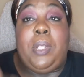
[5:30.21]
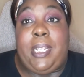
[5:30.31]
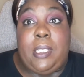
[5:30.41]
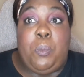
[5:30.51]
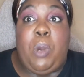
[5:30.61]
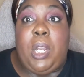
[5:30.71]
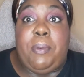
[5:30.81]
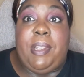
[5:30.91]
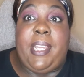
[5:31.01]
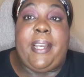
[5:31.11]
let them walk
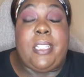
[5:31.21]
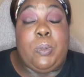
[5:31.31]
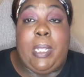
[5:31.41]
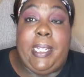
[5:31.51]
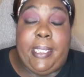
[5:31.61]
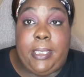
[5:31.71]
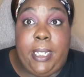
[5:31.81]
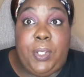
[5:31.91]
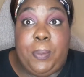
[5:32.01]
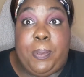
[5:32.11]
around the house while I get the
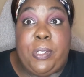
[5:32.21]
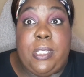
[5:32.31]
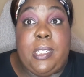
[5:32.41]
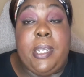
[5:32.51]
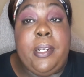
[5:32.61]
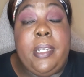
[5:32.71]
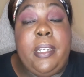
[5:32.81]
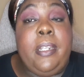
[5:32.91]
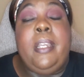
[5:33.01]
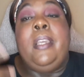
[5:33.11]
other person's hair
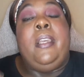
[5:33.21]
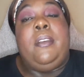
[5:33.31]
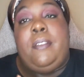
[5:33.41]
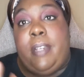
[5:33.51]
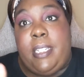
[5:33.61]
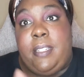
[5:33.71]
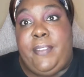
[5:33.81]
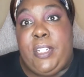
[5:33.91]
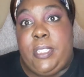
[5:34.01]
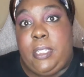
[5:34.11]
done. Vice
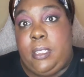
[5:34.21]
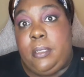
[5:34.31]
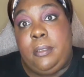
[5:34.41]
versa,